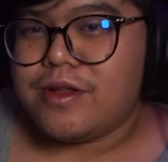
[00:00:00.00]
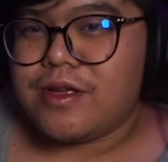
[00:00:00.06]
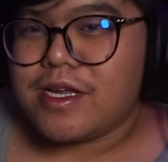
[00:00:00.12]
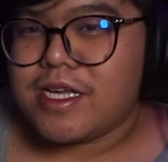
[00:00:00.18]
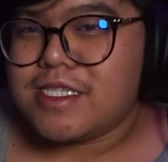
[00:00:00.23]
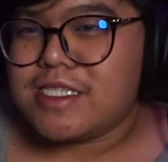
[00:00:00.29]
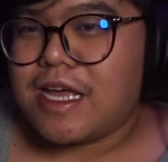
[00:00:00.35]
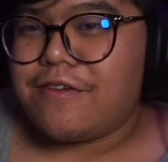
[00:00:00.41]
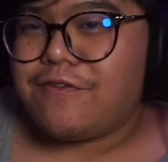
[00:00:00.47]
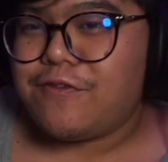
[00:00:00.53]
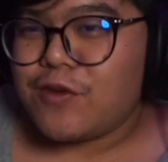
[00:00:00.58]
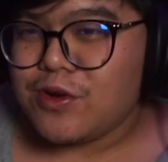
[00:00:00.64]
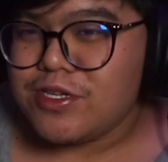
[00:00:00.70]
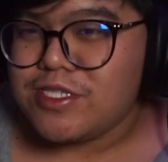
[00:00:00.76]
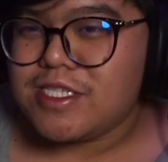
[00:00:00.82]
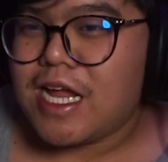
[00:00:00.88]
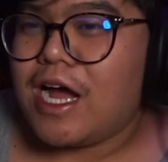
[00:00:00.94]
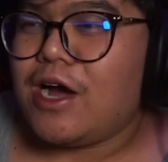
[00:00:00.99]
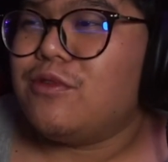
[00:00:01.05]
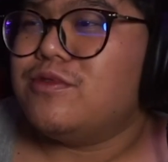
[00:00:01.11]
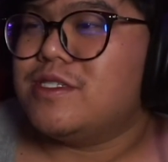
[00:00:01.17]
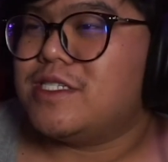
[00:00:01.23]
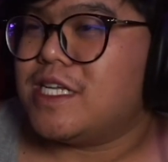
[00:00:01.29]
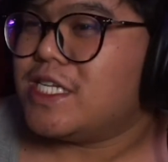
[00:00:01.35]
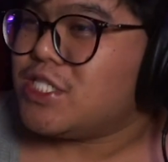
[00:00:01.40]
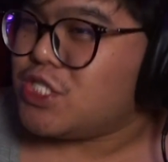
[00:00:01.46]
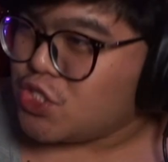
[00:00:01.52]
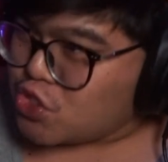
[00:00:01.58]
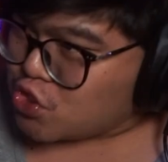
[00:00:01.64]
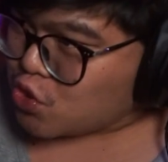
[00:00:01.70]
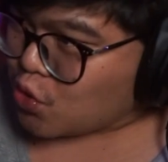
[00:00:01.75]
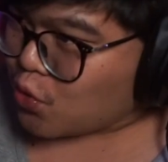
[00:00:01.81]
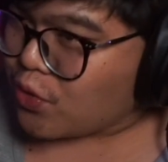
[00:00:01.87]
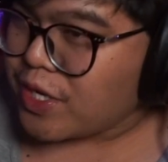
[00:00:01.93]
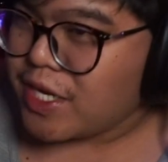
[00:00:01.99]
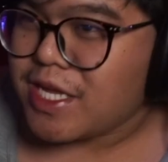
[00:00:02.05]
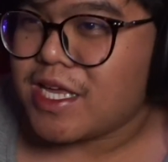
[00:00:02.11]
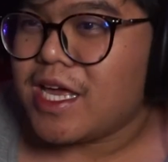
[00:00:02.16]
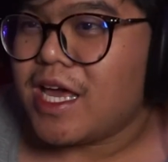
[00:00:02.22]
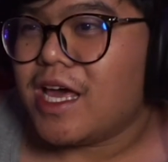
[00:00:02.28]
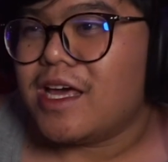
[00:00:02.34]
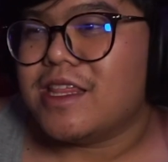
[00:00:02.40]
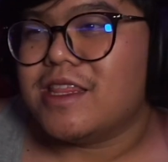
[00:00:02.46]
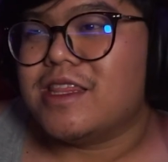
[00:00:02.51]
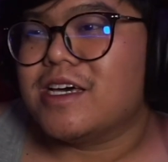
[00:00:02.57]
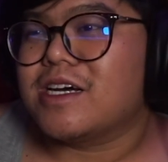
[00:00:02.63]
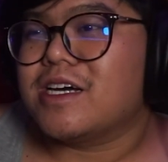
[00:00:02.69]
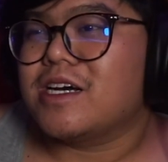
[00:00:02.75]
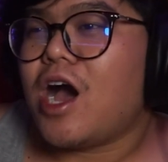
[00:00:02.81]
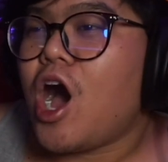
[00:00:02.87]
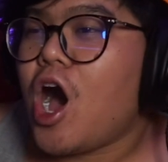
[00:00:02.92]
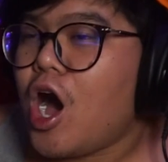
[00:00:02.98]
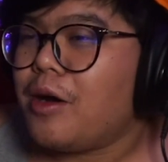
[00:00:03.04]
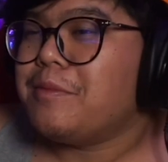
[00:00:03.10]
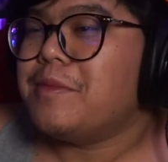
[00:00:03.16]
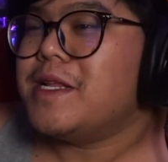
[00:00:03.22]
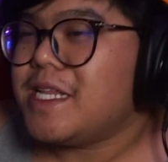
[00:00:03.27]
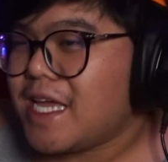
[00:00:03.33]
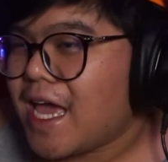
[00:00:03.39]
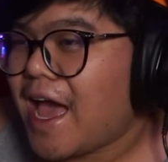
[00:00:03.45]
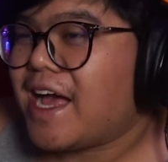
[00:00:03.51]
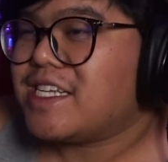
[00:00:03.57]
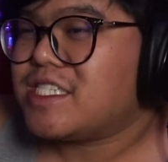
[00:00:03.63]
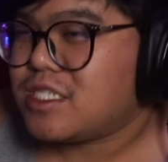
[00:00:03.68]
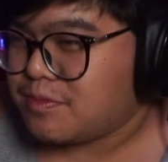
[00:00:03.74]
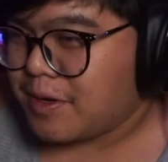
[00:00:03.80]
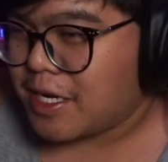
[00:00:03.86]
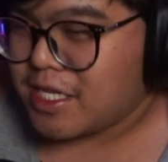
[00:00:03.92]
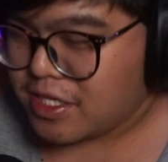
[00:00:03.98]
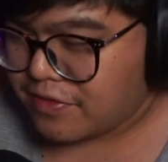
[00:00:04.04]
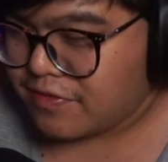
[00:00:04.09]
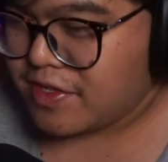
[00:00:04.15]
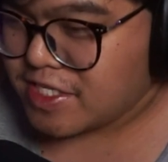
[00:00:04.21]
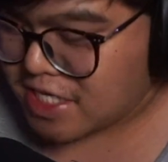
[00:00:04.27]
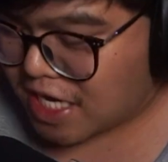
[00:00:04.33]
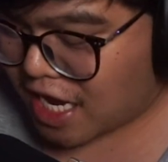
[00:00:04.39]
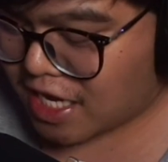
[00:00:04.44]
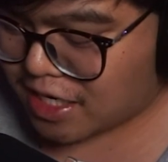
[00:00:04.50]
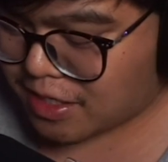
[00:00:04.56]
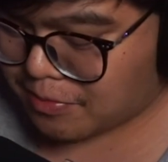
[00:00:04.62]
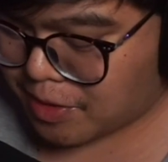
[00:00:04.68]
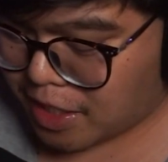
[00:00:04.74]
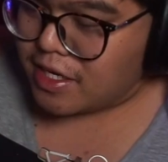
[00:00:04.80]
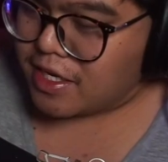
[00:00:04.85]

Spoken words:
because at first I was enjoying the comedy aspect of this anime.